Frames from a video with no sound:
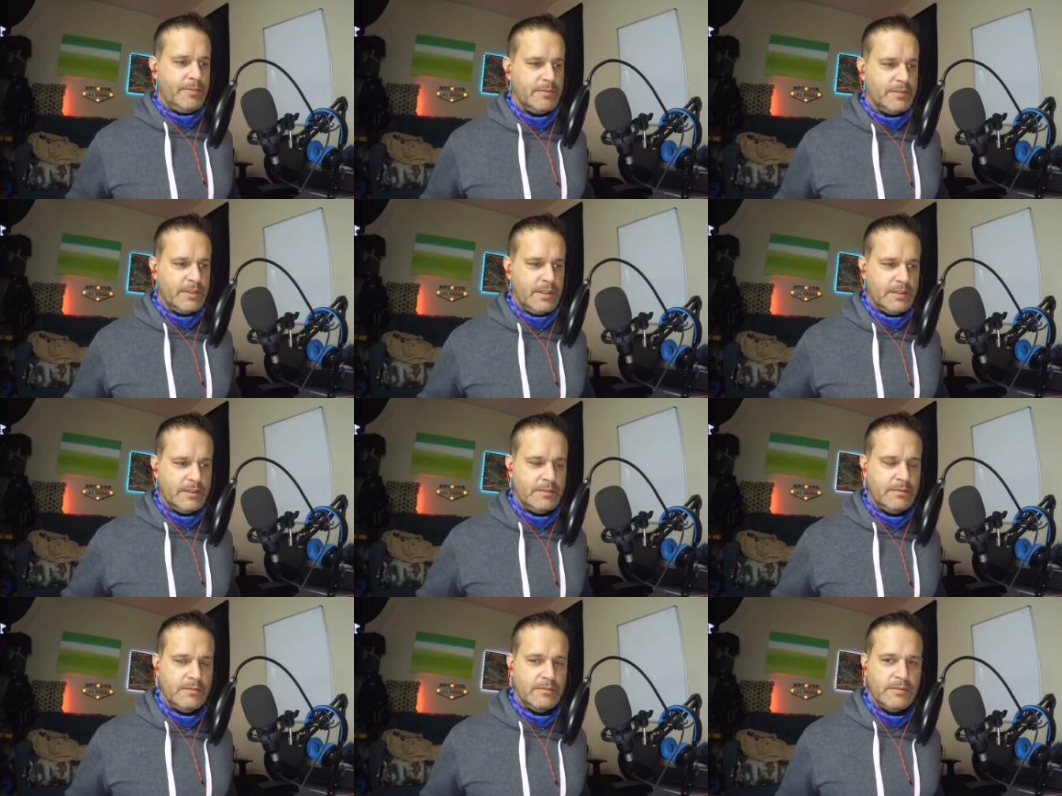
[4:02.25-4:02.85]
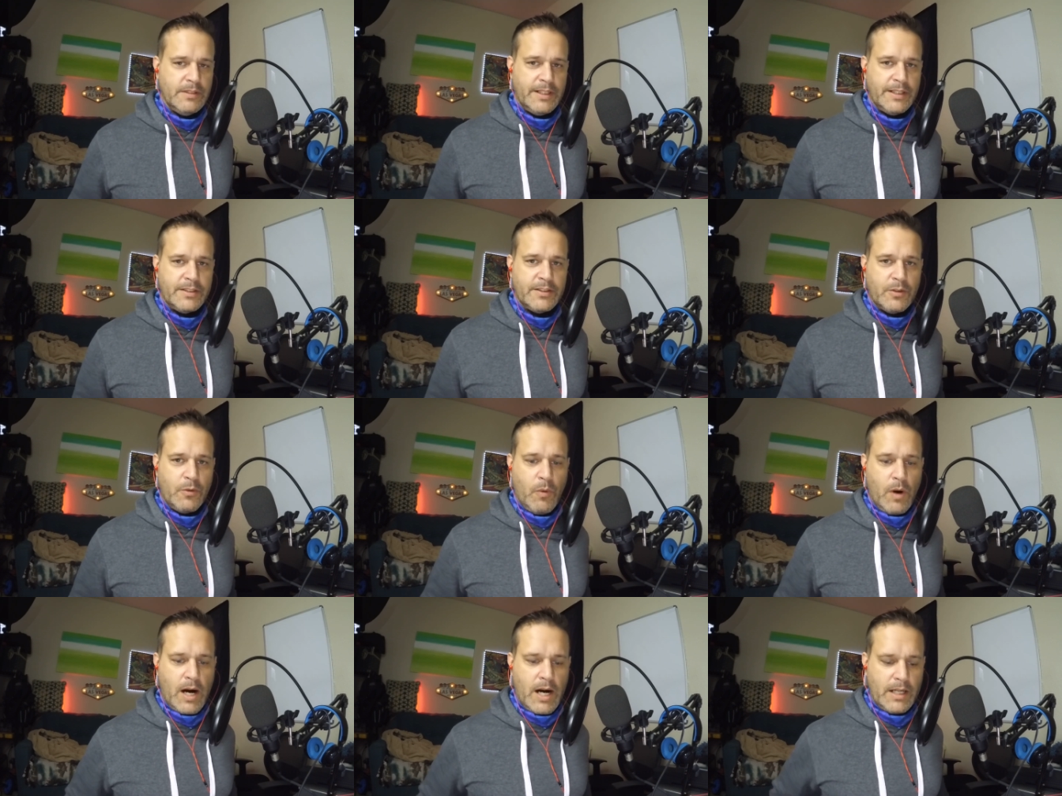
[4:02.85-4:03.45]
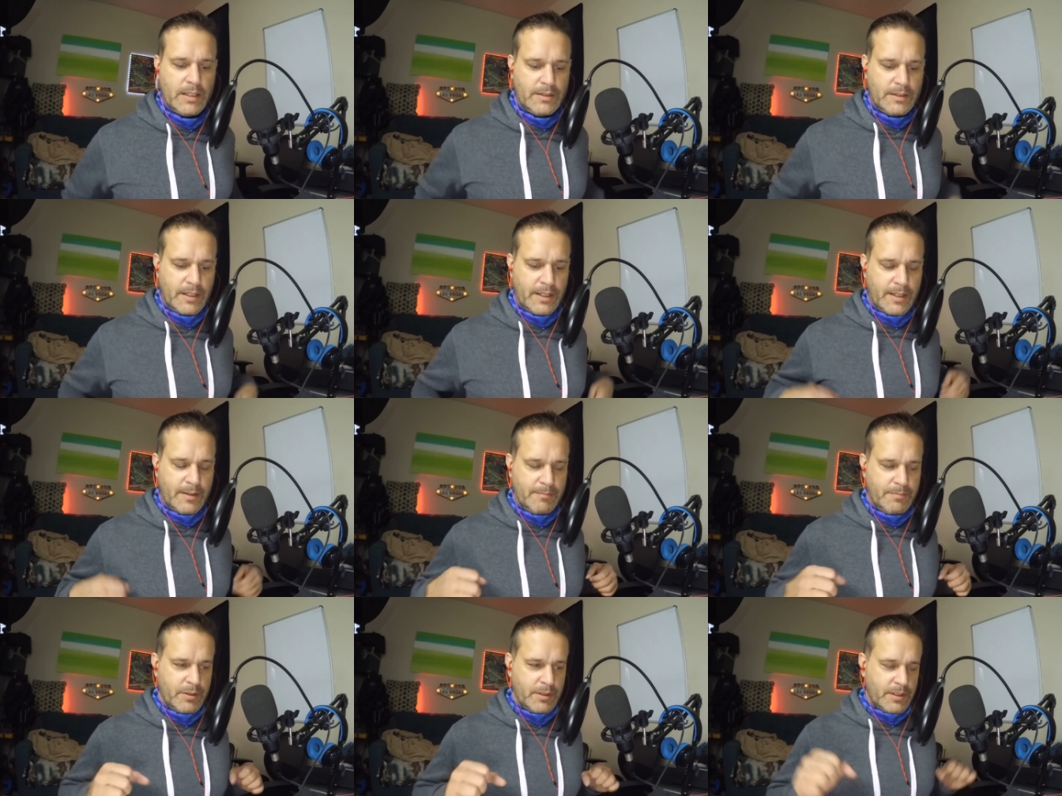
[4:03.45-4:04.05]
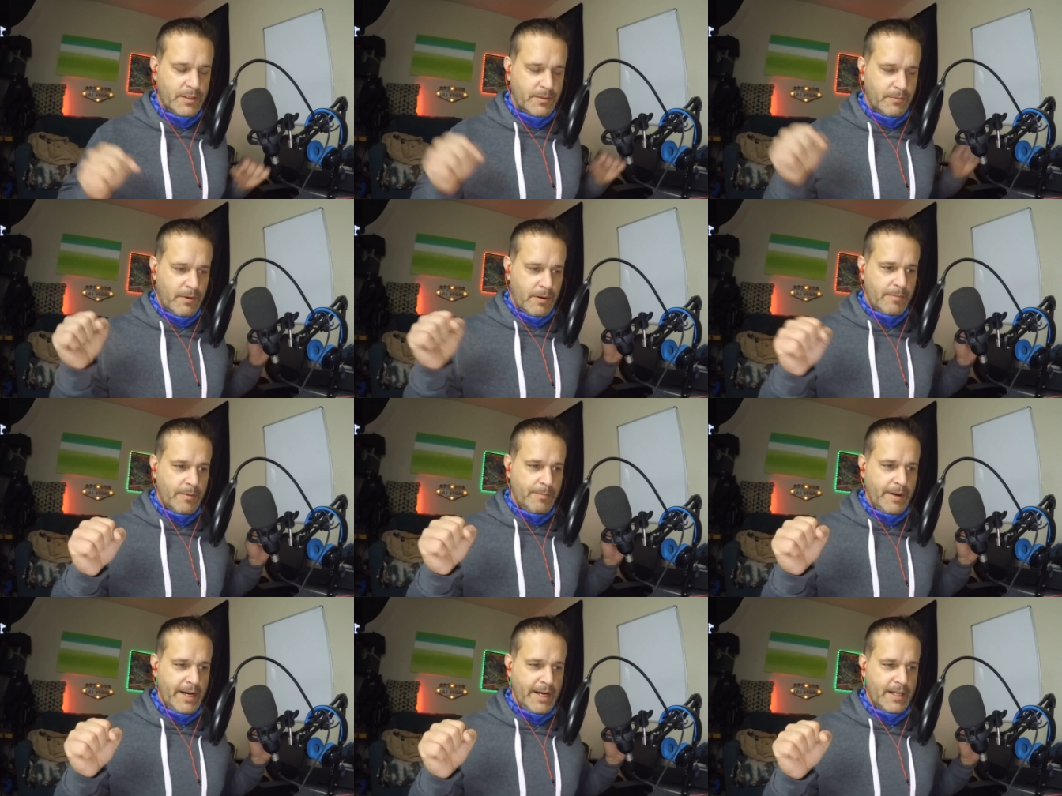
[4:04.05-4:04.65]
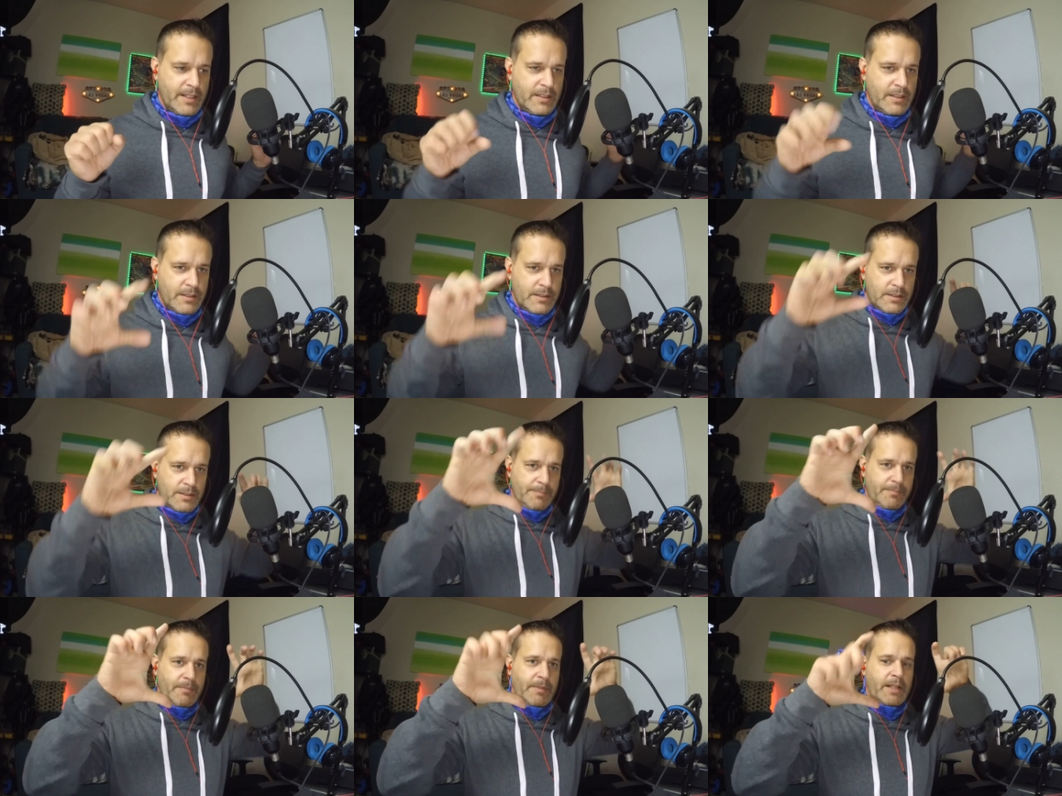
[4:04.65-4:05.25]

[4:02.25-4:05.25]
So I'll do like squats. I can put the rubber band because